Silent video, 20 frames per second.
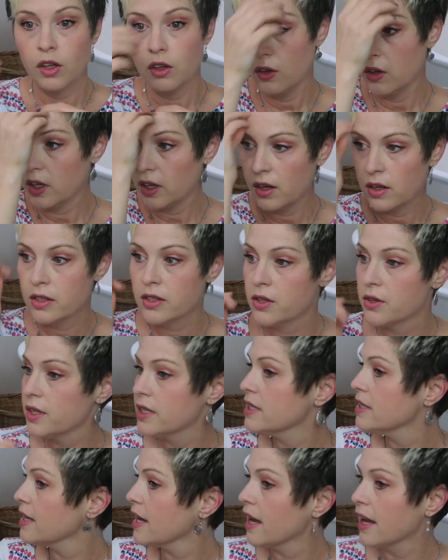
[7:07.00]
You can also
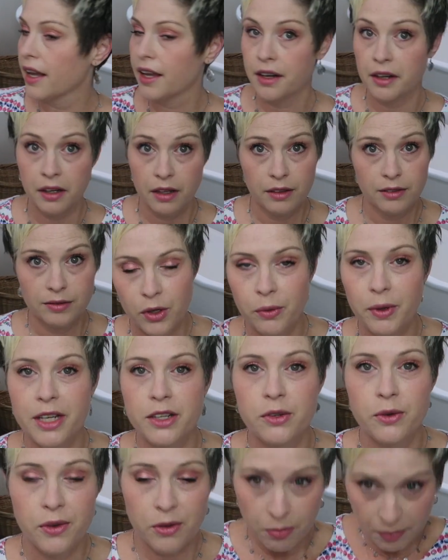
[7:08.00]
decide, what do I
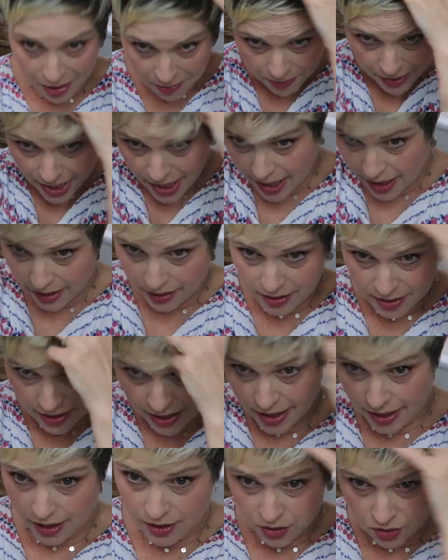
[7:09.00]
do with my bangs?
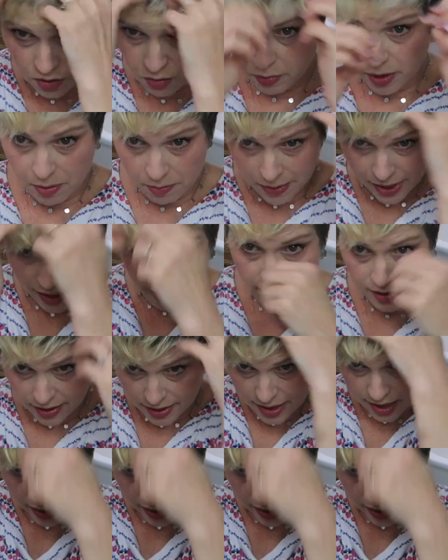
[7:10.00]
I could do my bangs